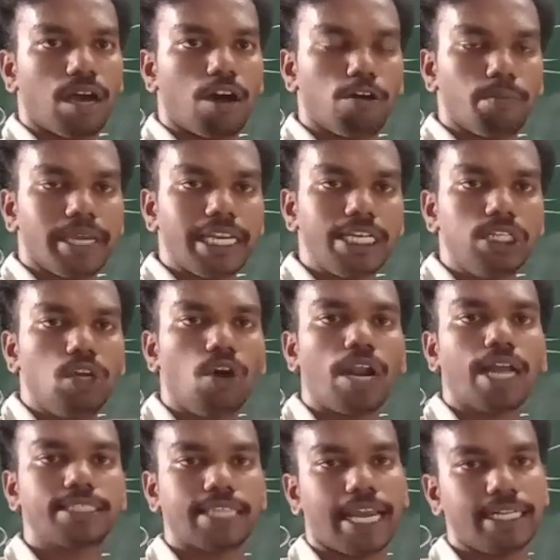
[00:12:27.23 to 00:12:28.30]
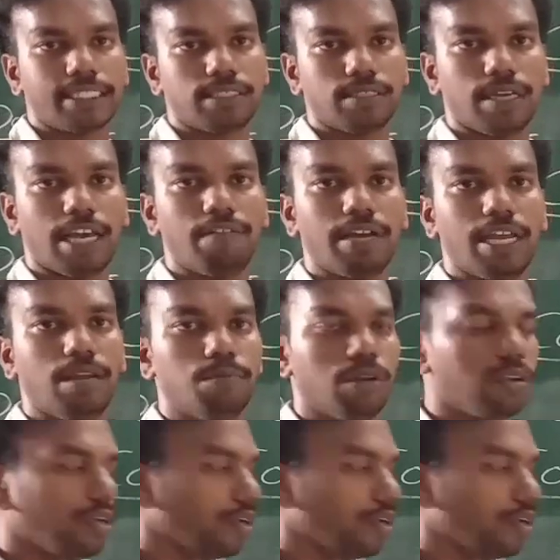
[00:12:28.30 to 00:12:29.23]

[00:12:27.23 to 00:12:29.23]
how many donor sites available?